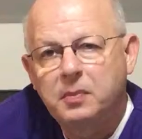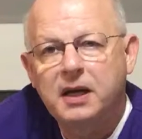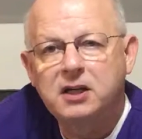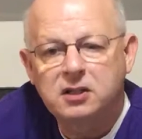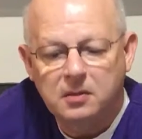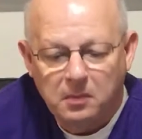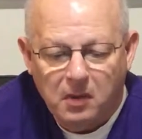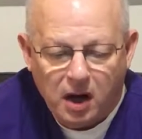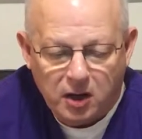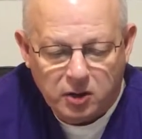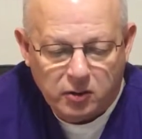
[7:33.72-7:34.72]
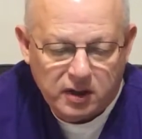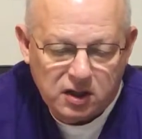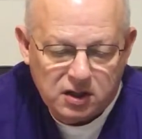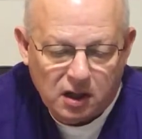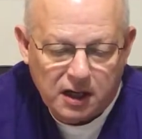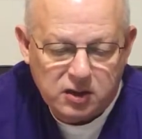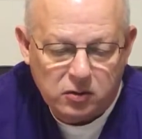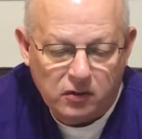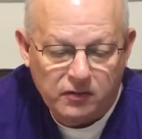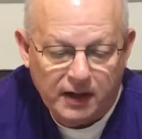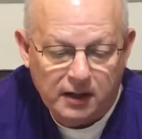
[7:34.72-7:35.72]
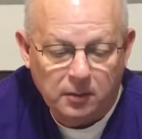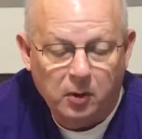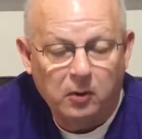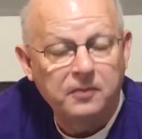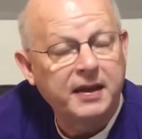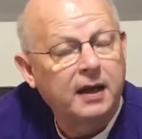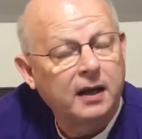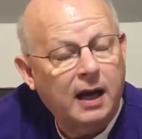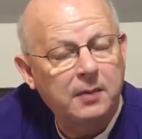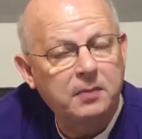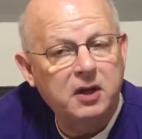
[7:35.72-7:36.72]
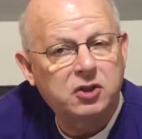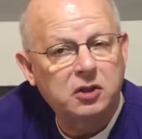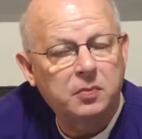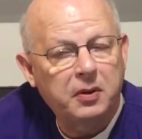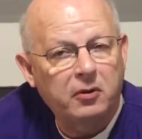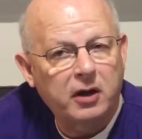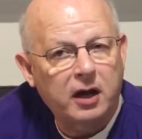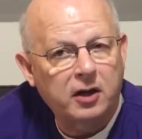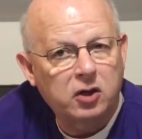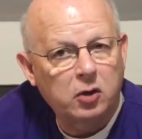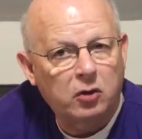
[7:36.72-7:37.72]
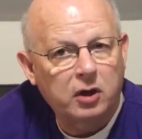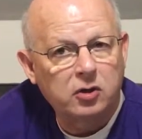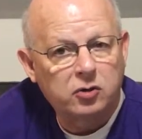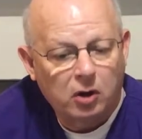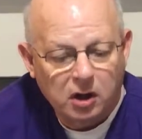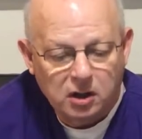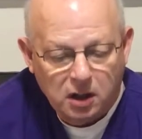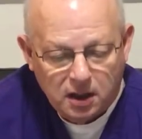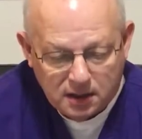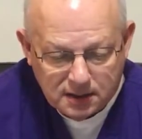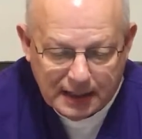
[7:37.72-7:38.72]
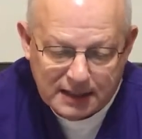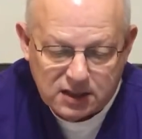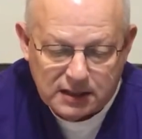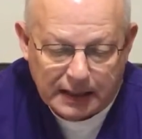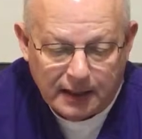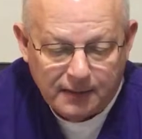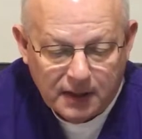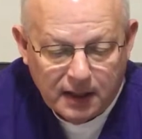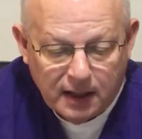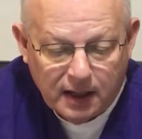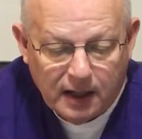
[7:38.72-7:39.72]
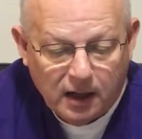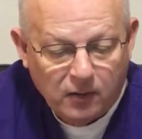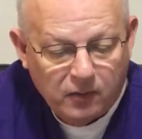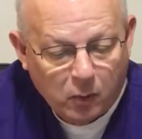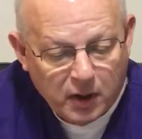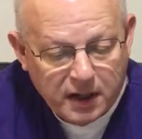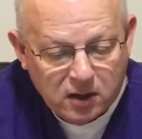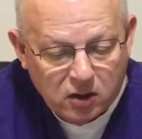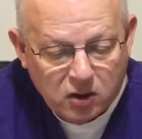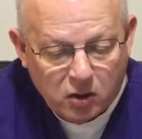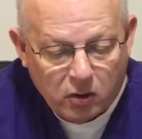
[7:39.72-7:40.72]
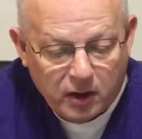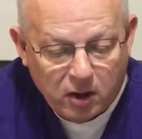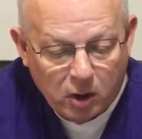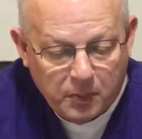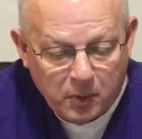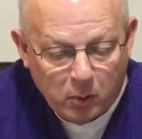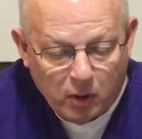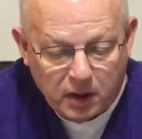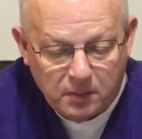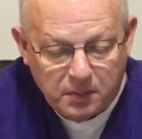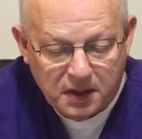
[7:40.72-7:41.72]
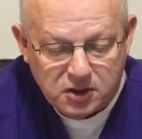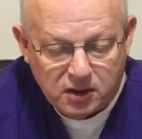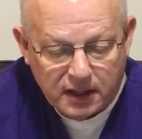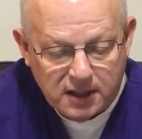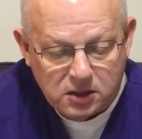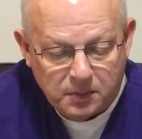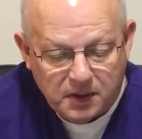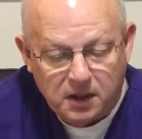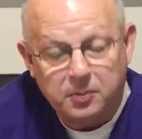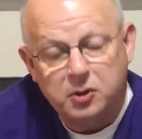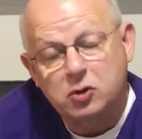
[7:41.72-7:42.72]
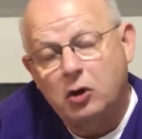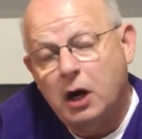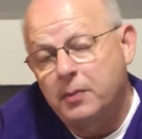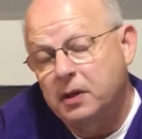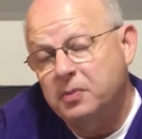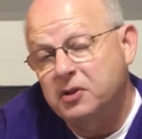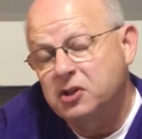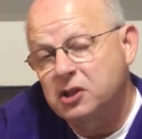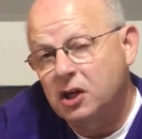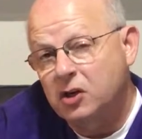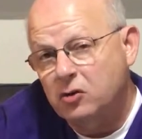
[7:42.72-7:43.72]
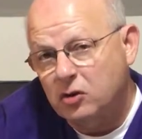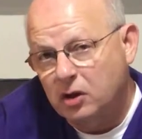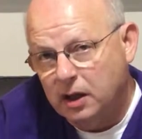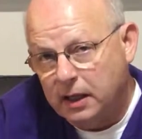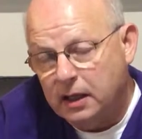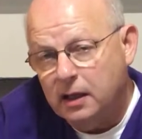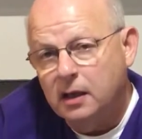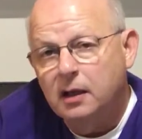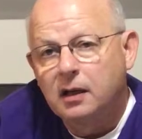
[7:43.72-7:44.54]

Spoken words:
patient monitoring sites are available. I mentioned periodic urine drug testing, avoiding concurrent opioid and benzodiazepine prescribing, particularly